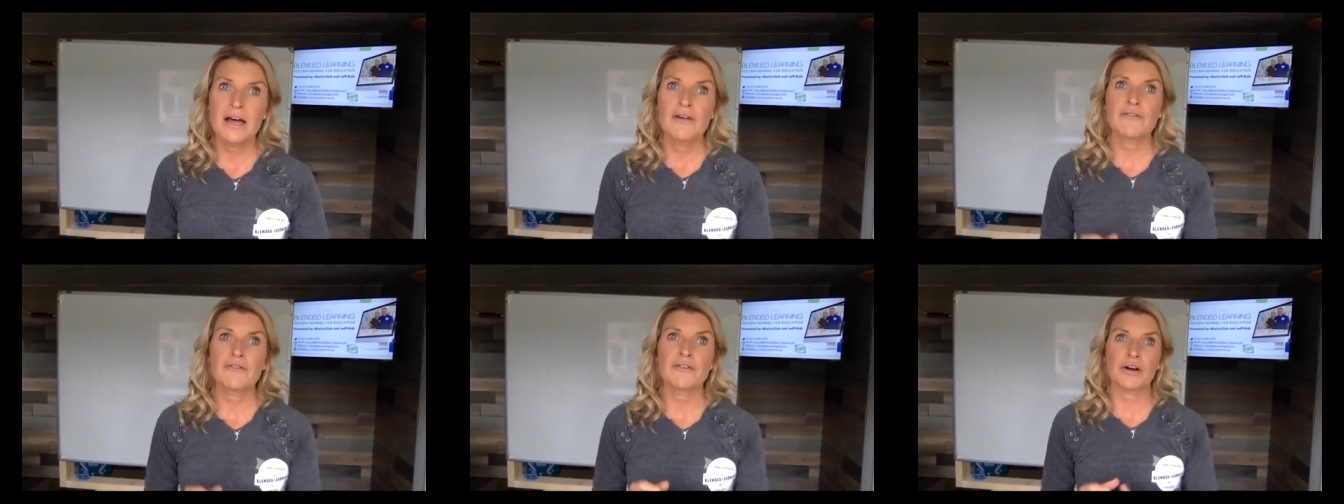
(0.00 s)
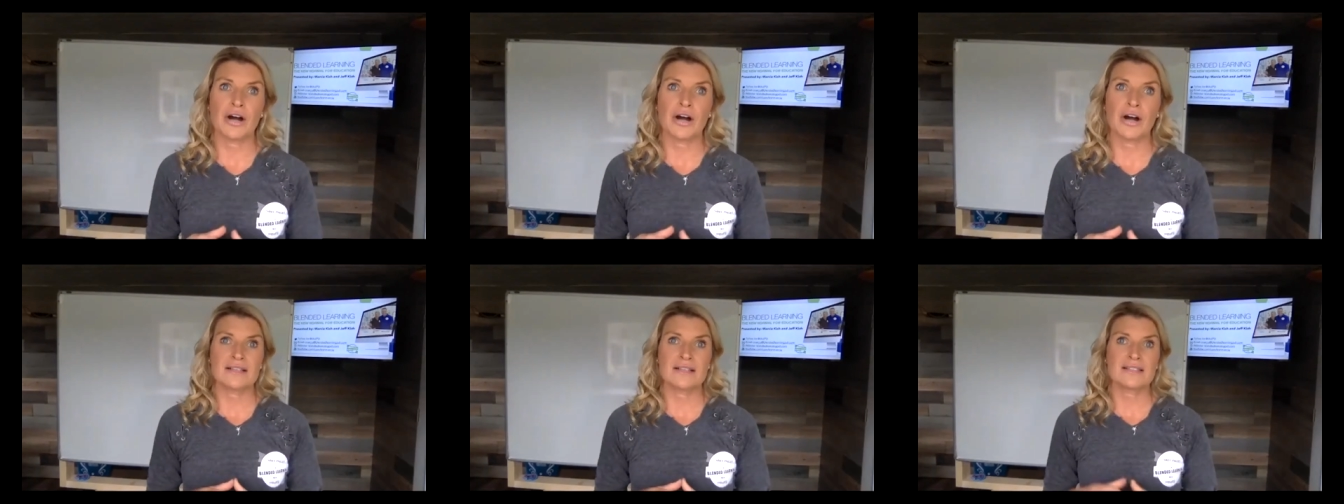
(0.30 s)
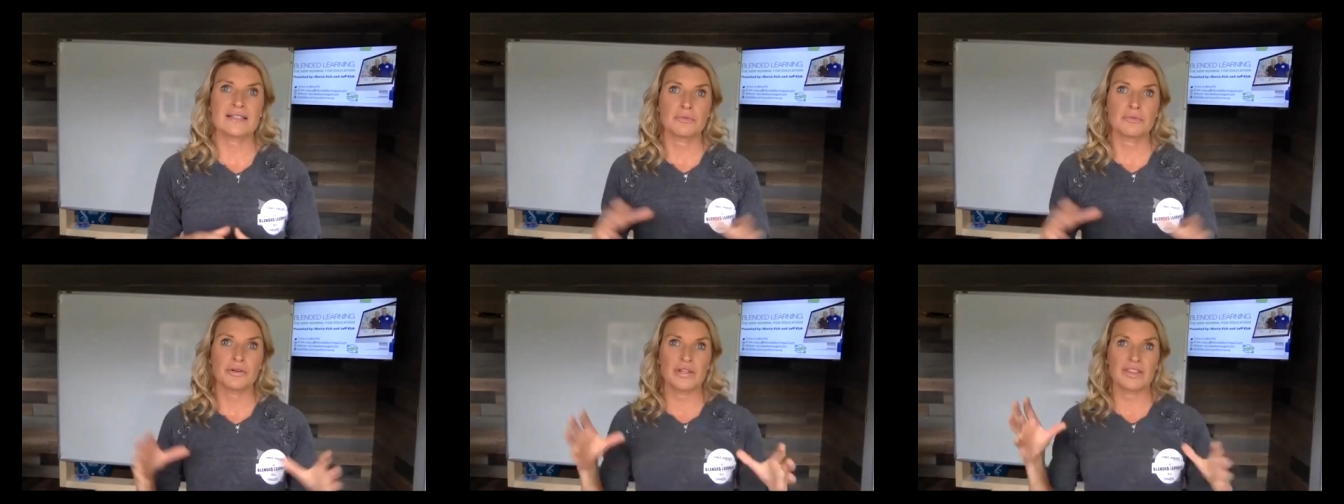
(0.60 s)
for us
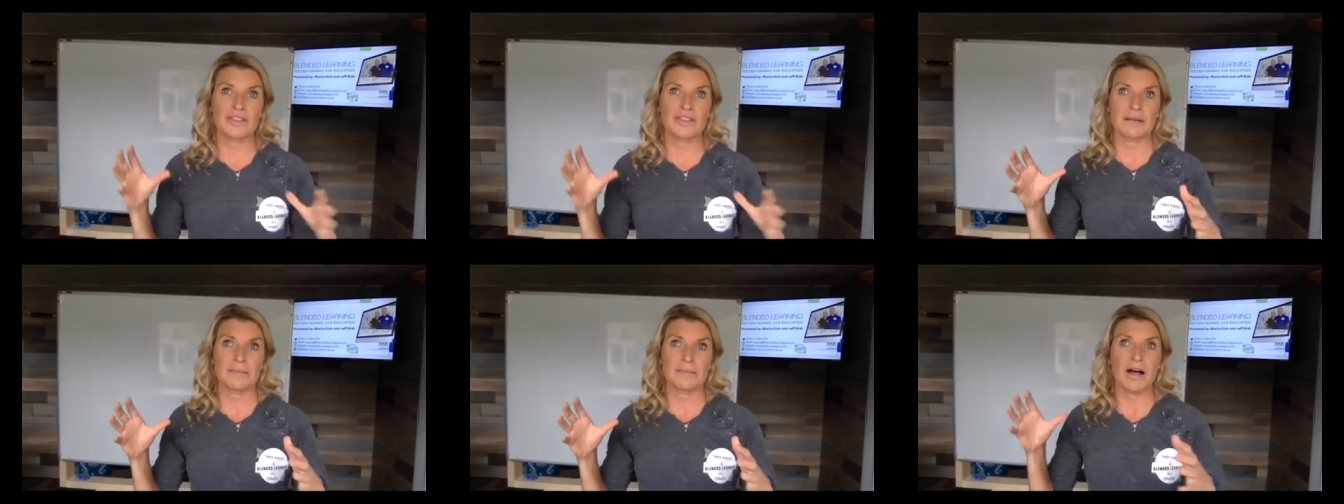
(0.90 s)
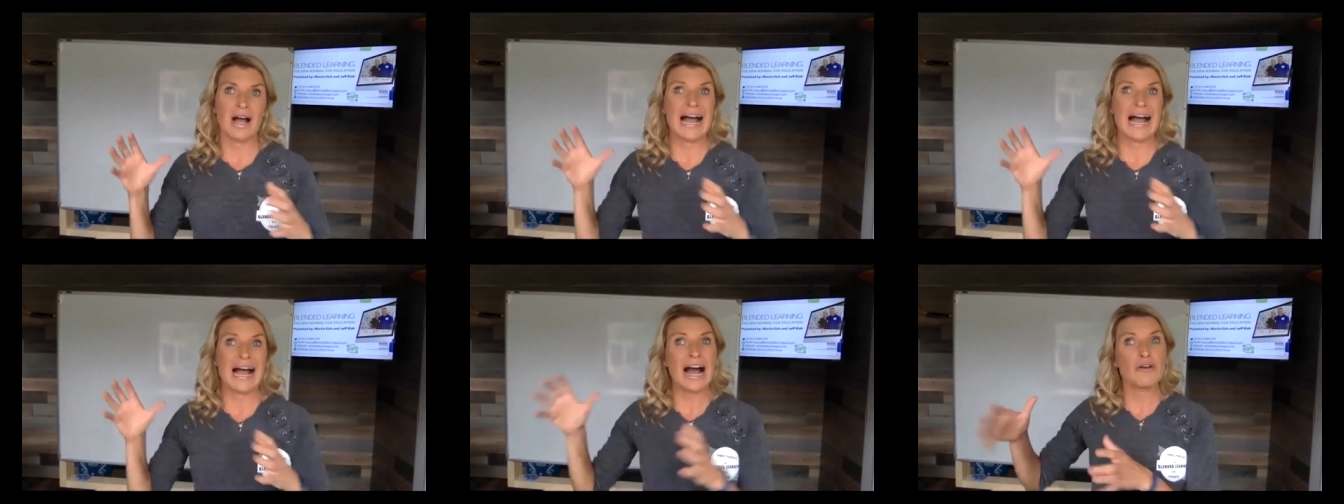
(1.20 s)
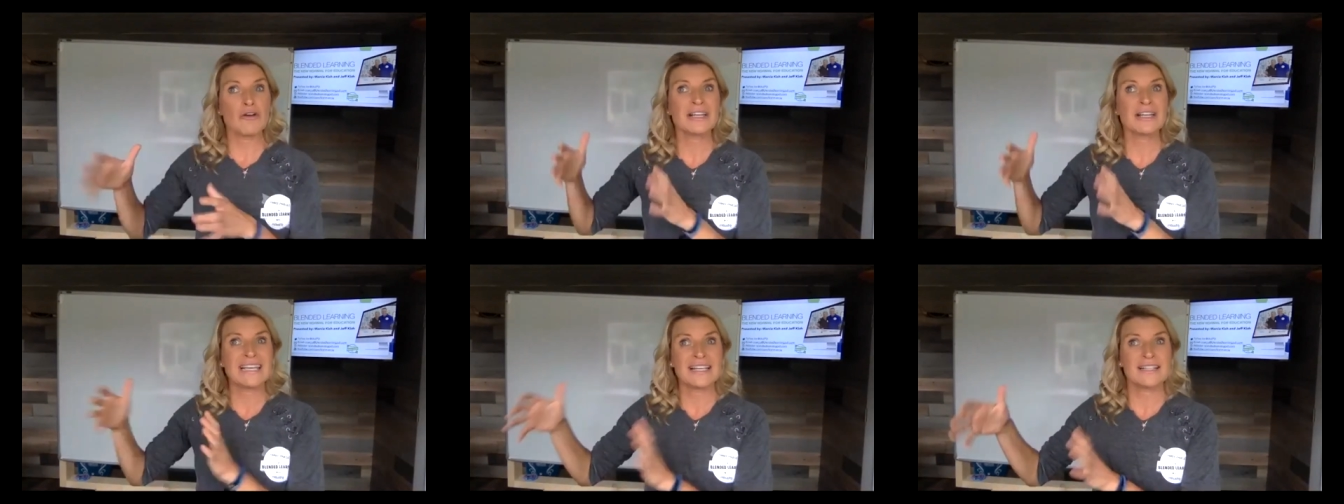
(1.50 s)
to really think about
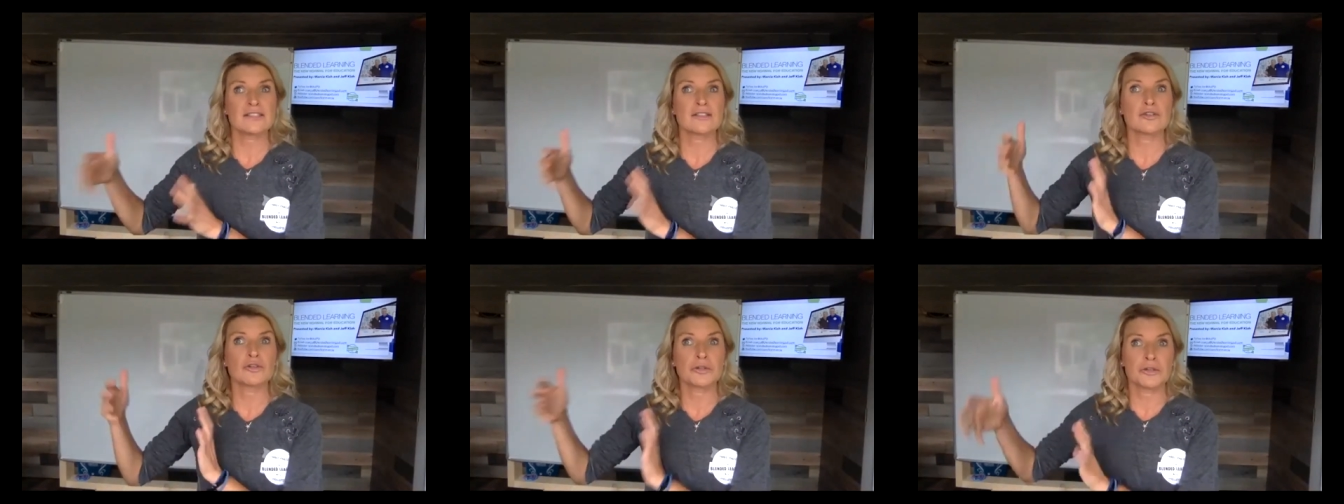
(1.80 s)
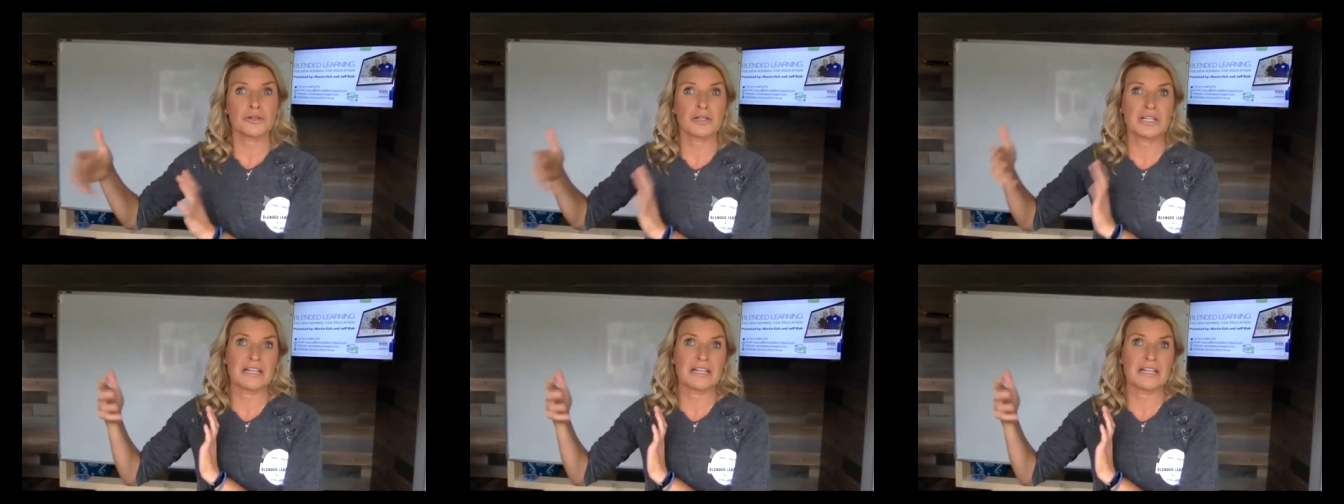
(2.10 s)
how do kids learn